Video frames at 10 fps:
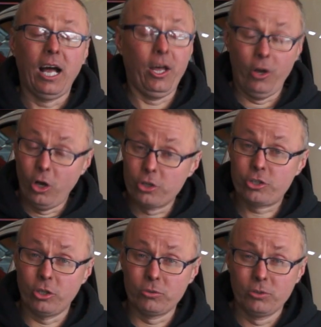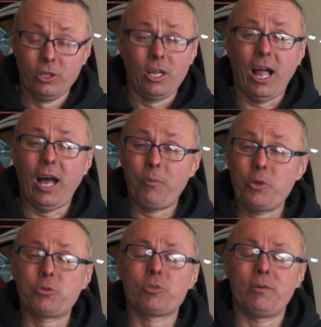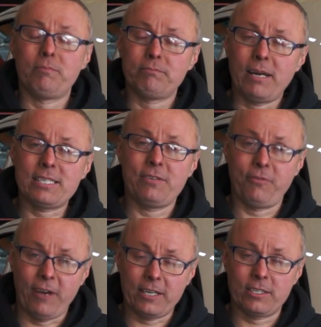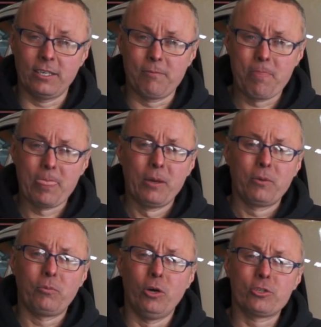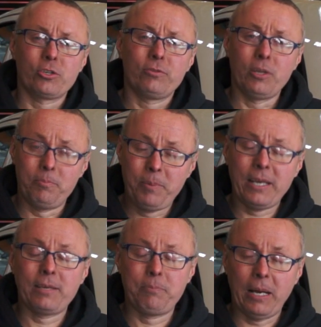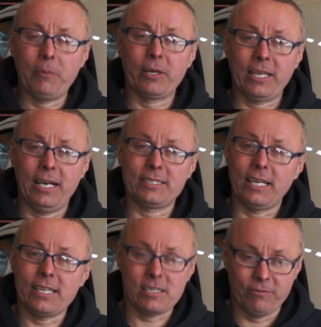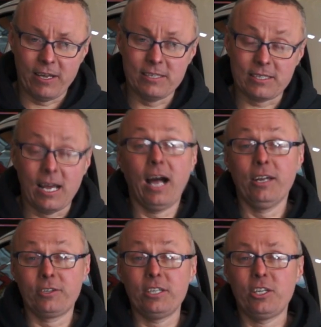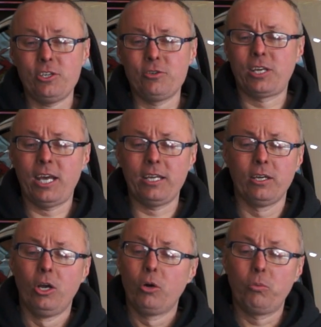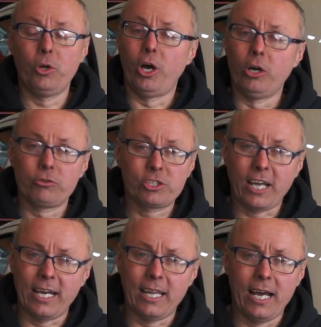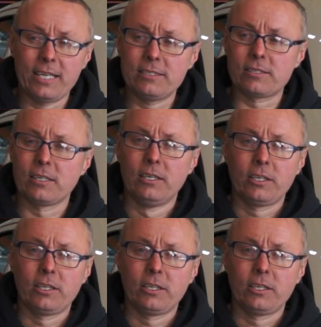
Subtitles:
And also, which was a massive factor, was the big power cars at this event and in the UK were all Skylines.